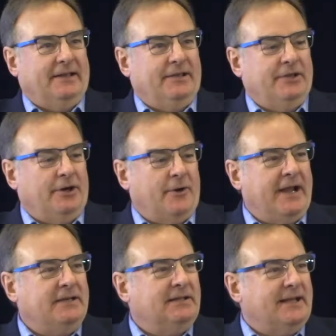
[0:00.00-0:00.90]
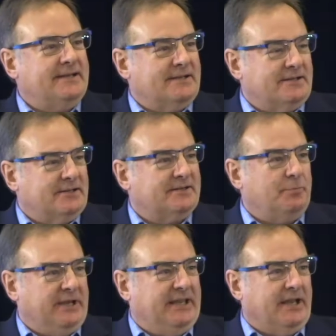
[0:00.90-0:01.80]
You know, I'd like to just
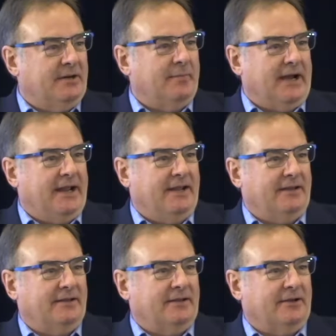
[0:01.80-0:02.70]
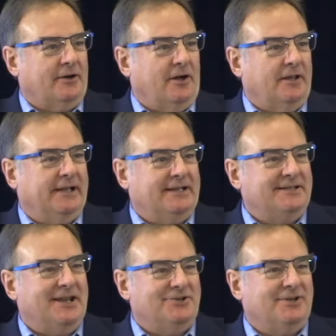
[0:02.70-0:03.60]
begin by calling
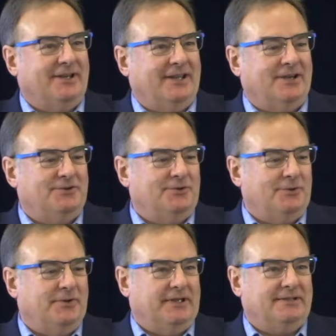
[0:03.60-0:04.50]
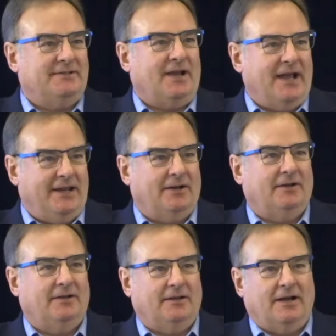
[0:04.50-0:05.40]
attention again to the
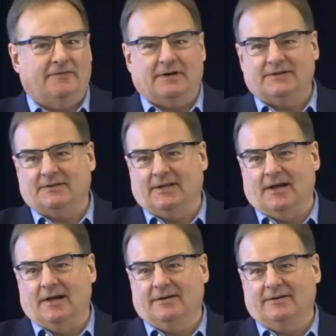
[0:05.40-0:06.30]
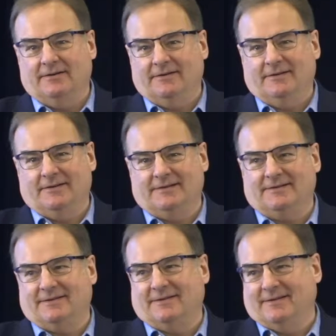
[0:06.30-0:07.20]
title of our salon
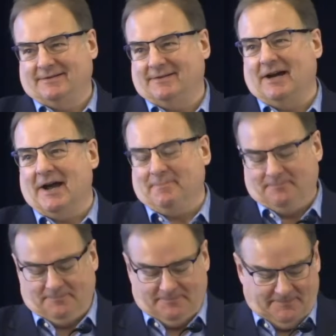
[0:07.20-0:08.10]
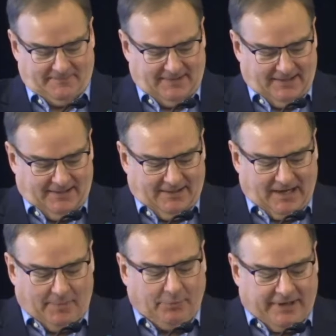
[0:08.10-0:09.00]
this time.
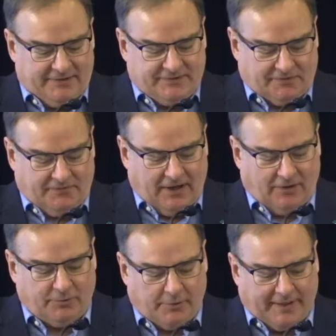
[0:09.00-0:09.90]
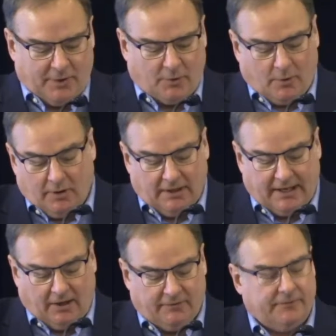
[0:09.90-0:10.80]
Comprehensive Health Without Oral
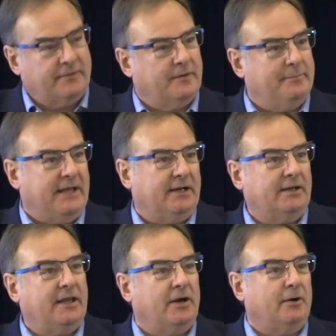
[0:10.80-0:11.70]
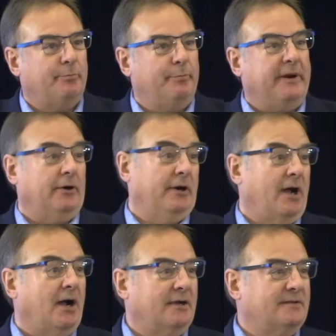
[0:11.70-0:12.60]
Health, the Medicare
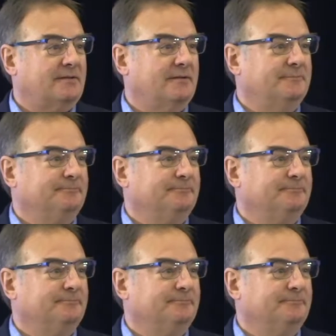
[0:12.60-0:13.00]
Paradox.